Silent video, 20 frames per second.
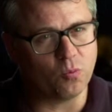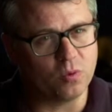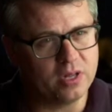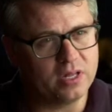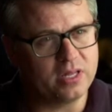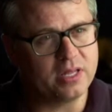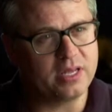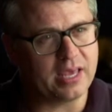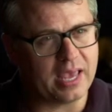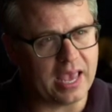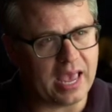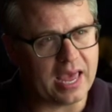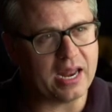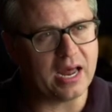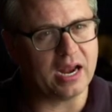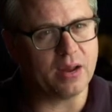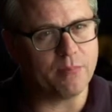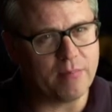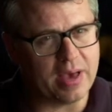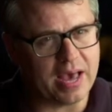really
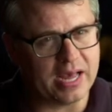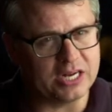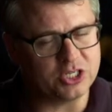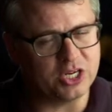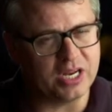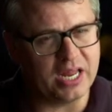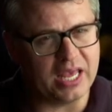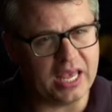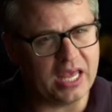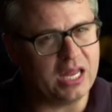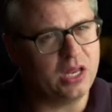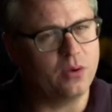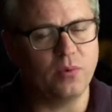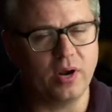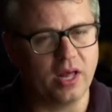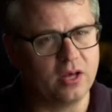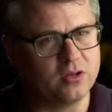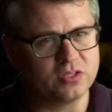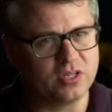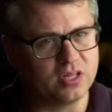cannot imagine
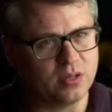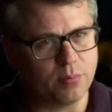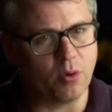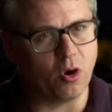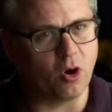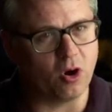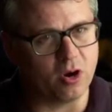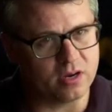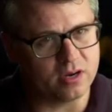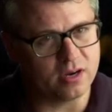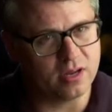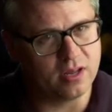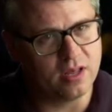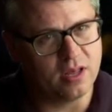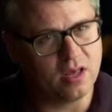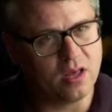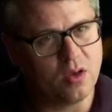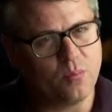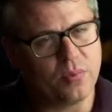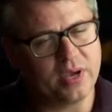anyone else in the part
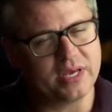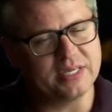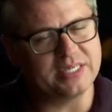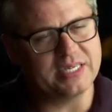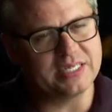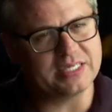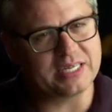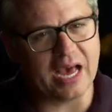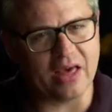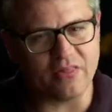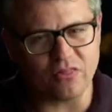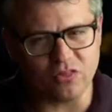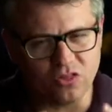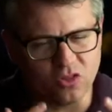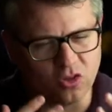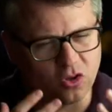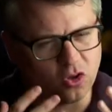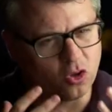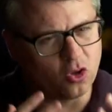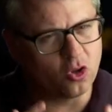because he's got
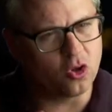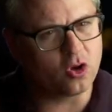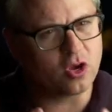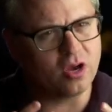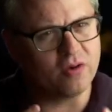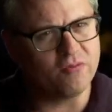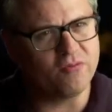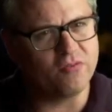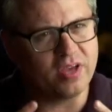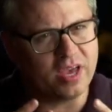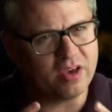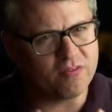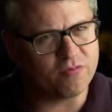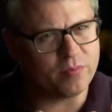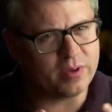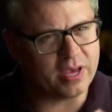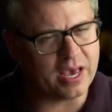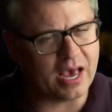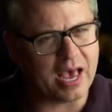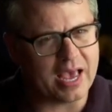the look of the
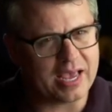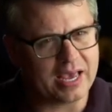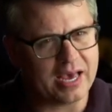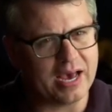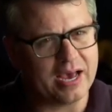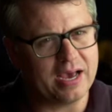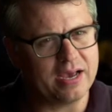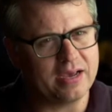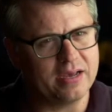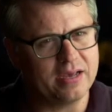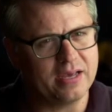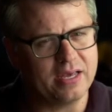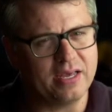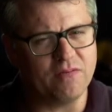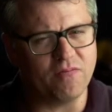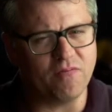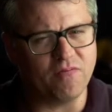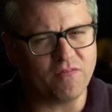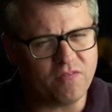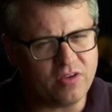FBI guy. He
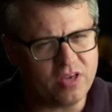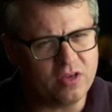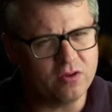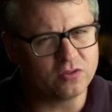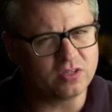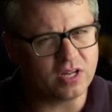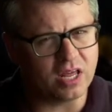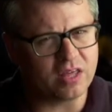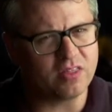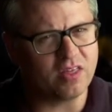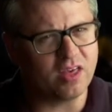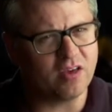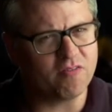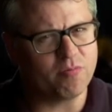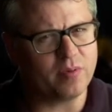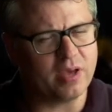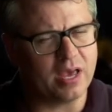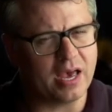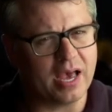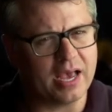feels like the
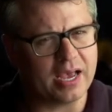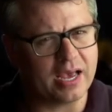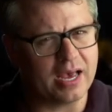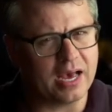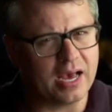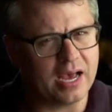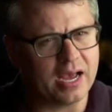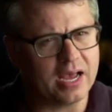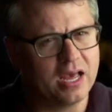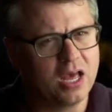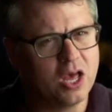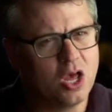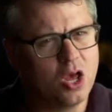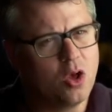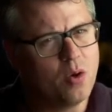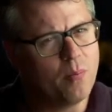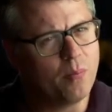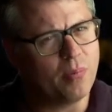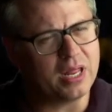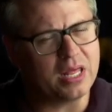FBI guy,
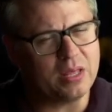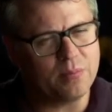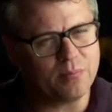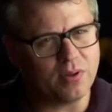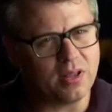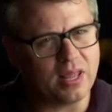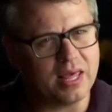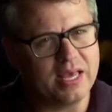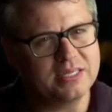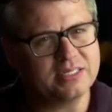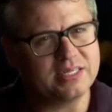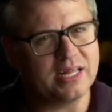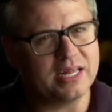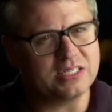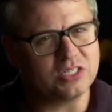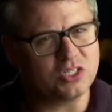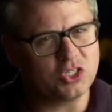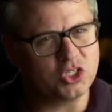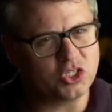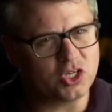but he plays
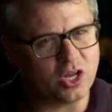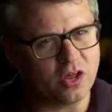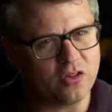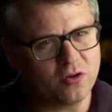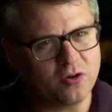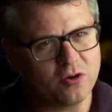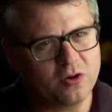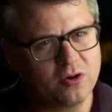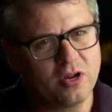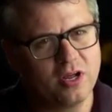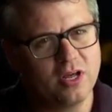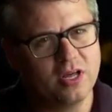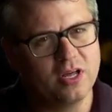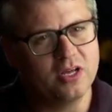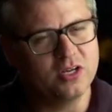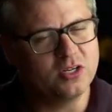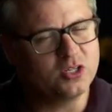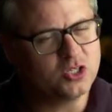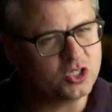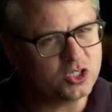that Southern
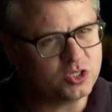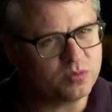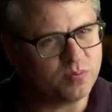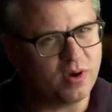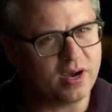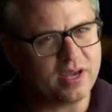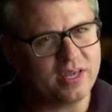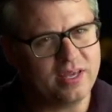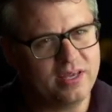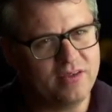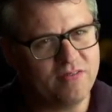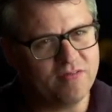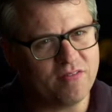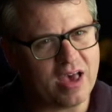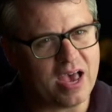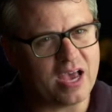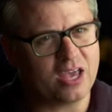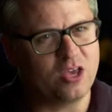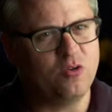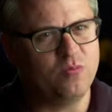schmucky
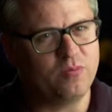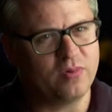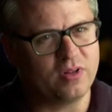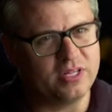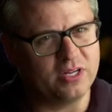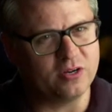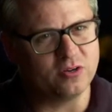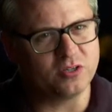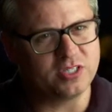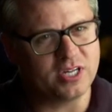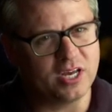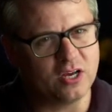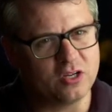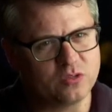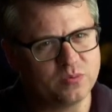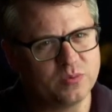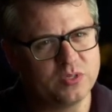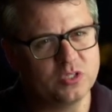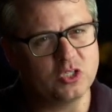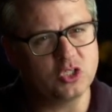vacuum cleaner
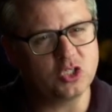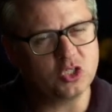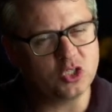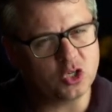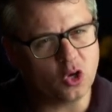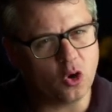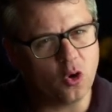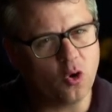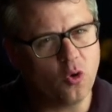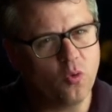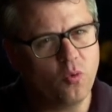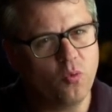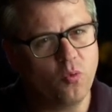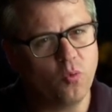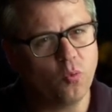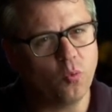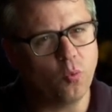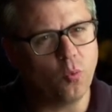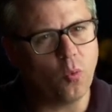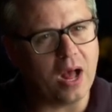salesman so
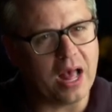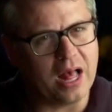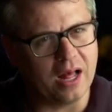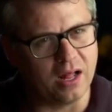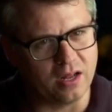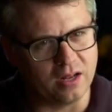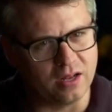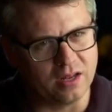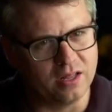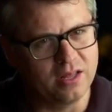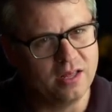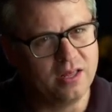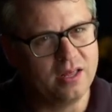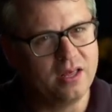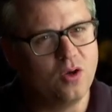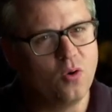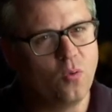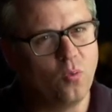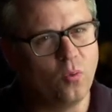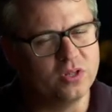well
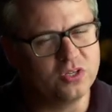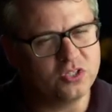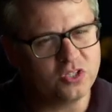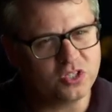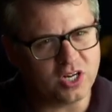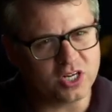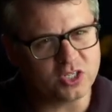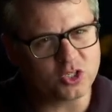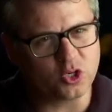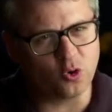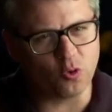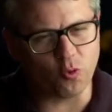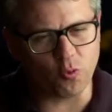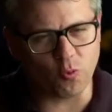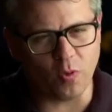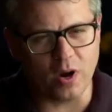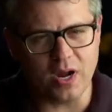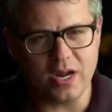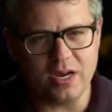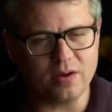with such
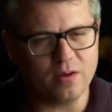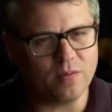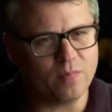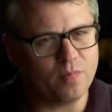great,